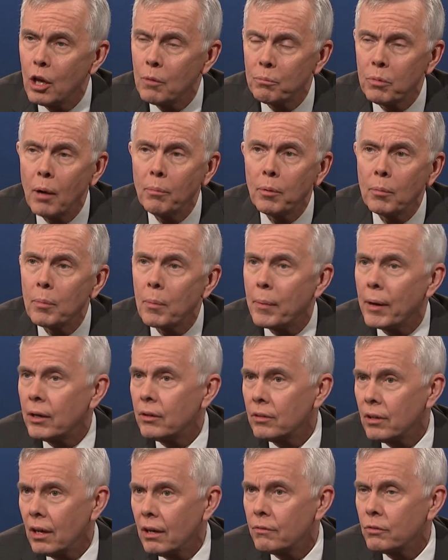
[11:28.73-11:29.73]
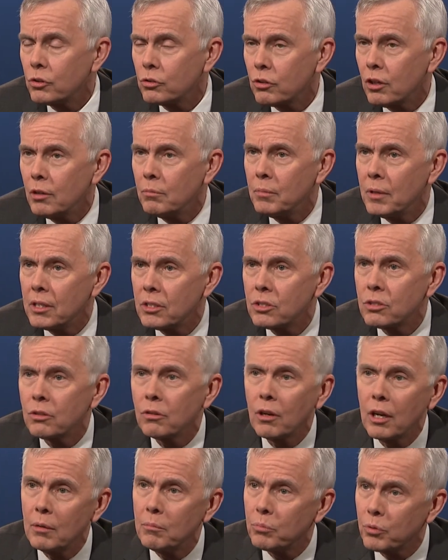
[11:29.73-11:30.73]
Probably better to have your trade minister
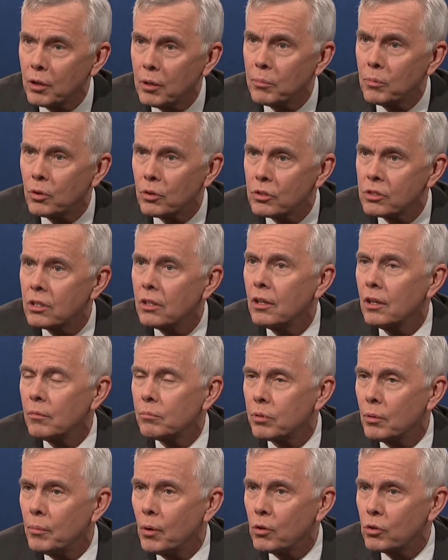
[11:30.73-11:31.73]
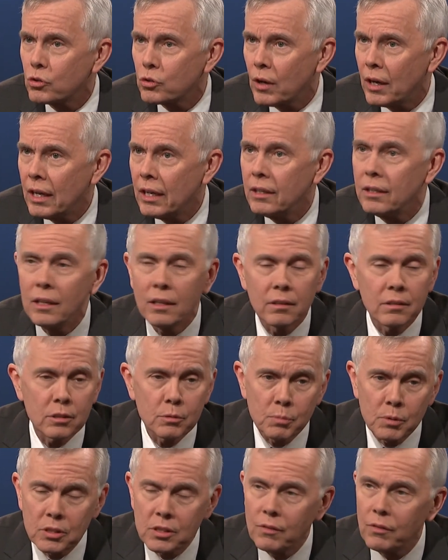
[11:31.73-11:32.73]
and premiers promote trade and
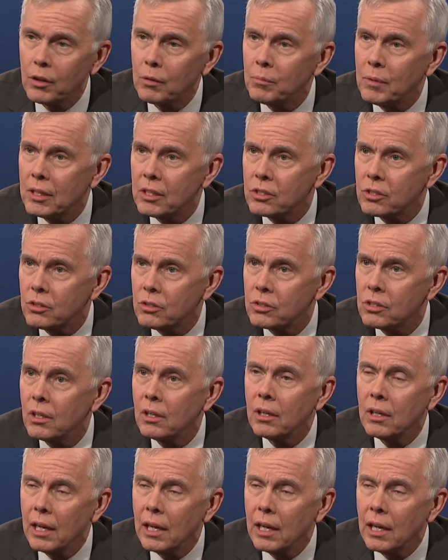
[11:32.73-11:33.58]
specific ministers,